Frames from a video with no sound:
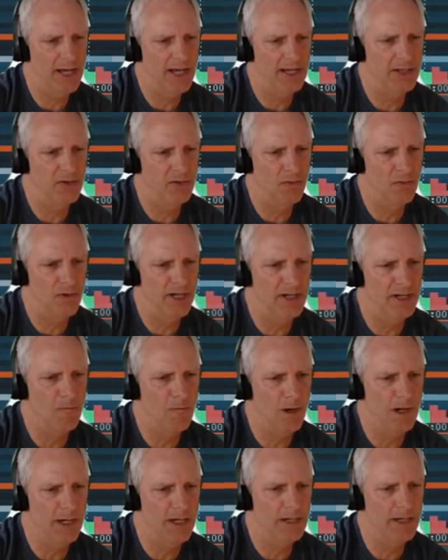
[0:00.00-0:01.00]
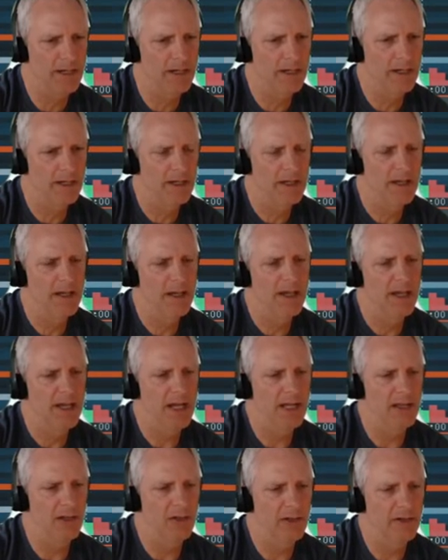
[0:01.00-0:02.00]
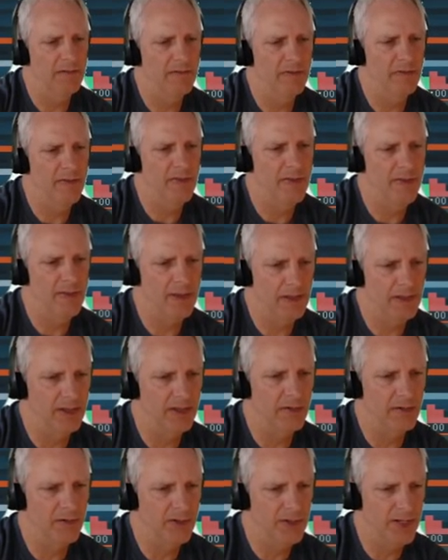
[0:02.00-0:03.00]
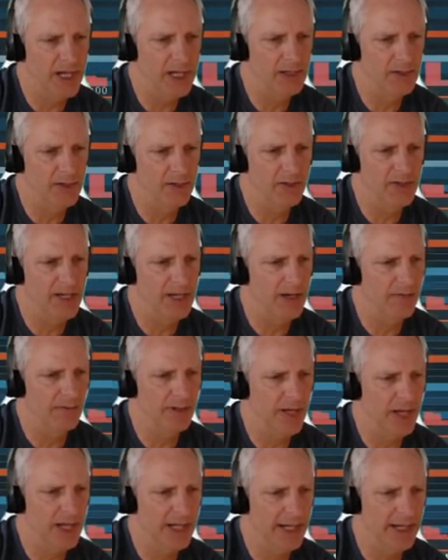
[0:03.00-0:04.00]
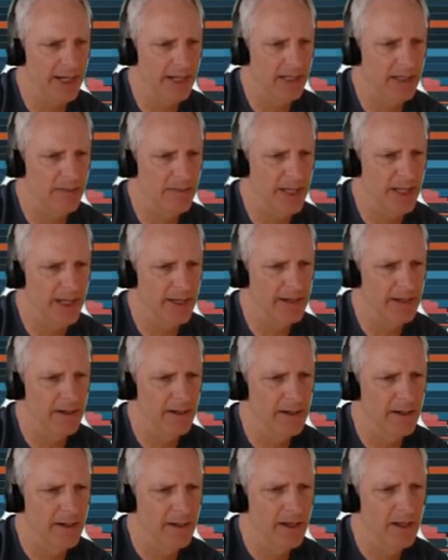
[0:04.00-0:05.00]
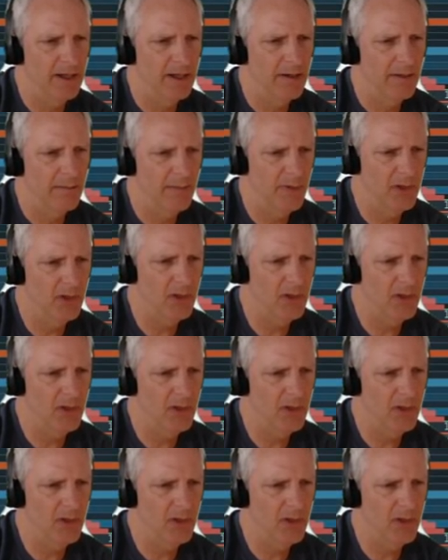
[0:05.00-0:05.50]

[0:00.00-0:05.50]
at 21 and looking for the sellers. Now, we're not getting them yet, but